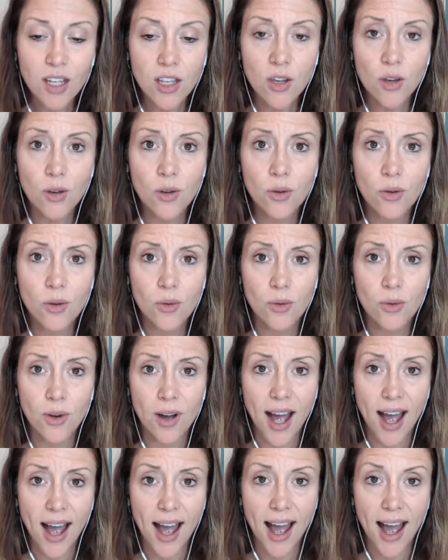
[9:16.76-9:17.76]
you
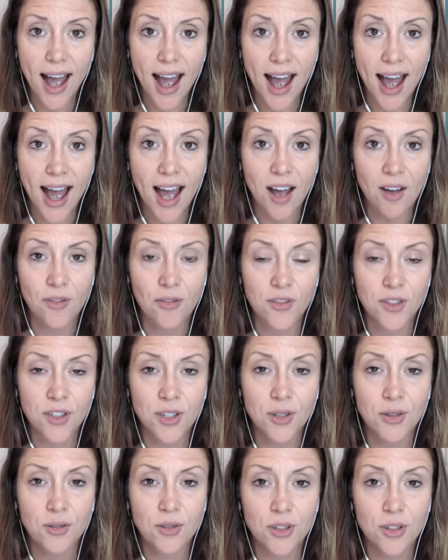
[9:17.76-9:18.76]
have
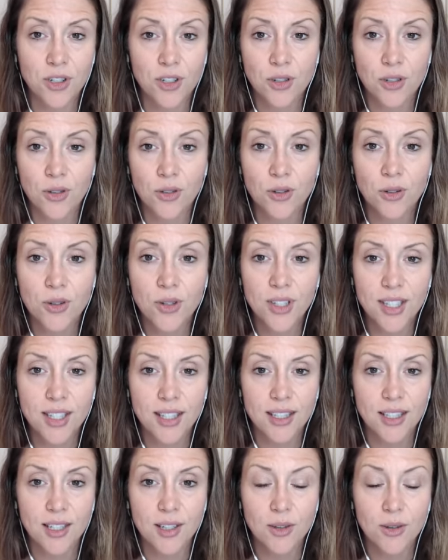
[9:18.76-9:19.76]
to
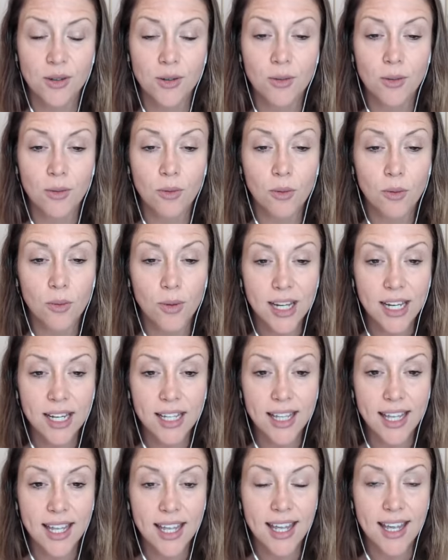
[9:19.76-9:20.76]
choose to
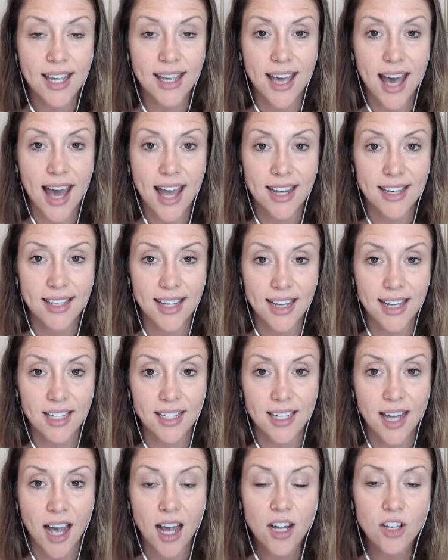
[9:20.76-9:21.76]
really get
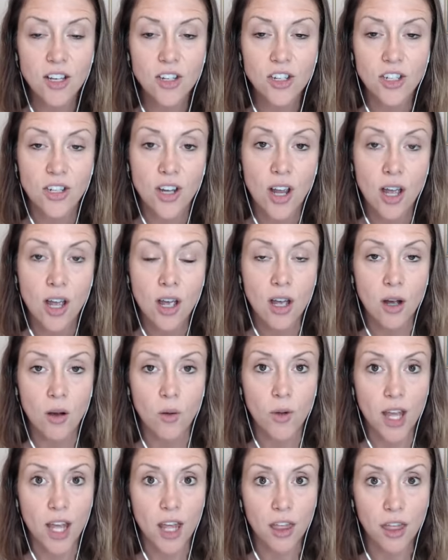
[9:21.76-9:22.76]
in touch
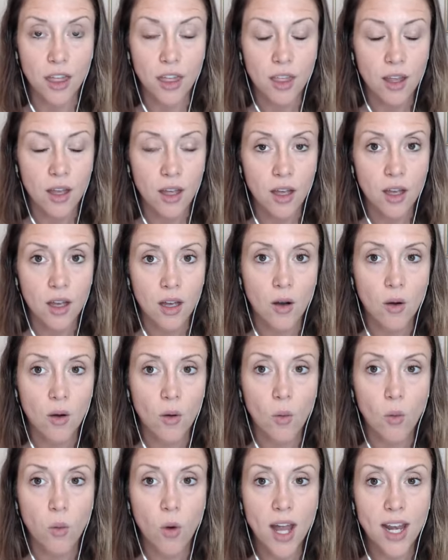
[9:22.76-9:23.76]
with
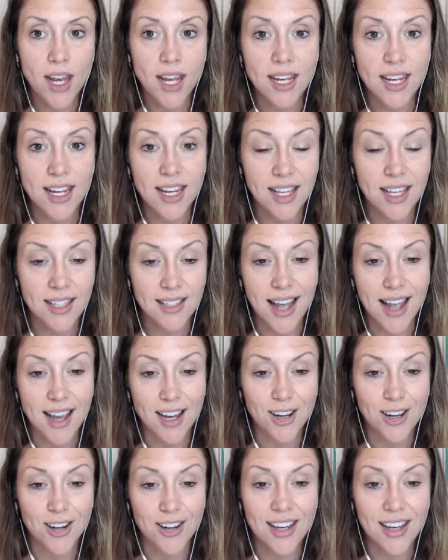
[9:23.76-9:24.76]
what it is
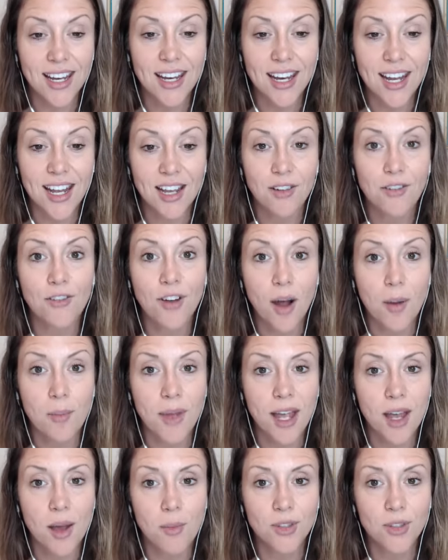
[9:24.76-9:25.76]
that you're needing
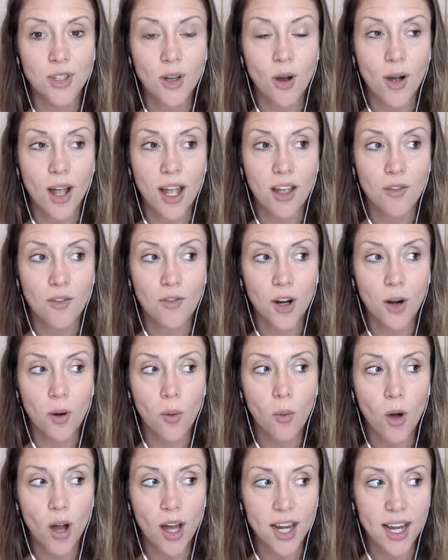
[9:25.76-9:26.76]
from him. So if
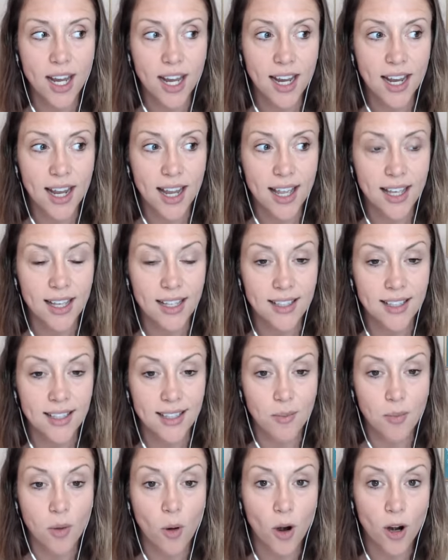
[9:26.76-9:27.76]
you're wanting his
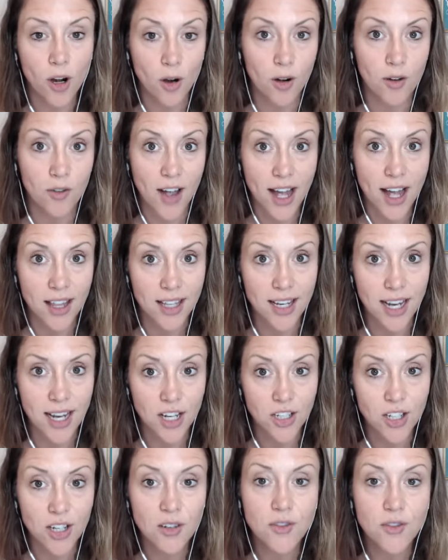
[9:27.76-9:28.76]
support or
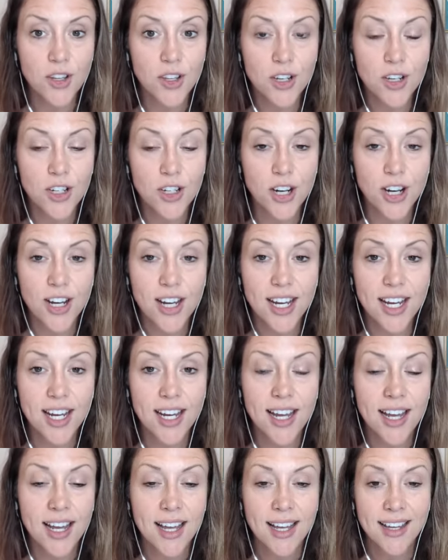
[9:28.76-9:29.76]
validation for the
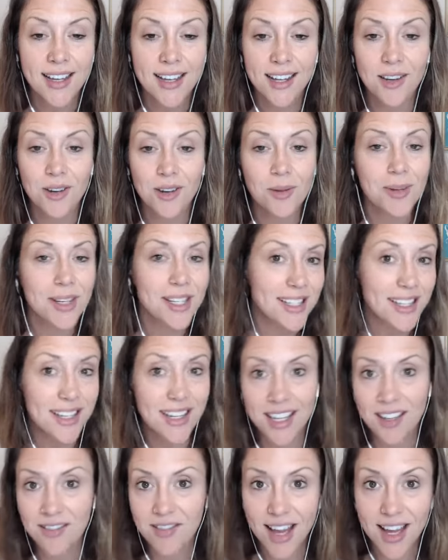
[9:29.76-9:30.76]
journey, nobody's
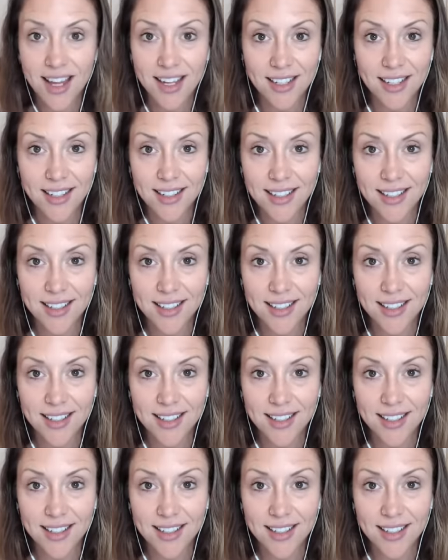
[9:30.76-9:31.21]
going to give that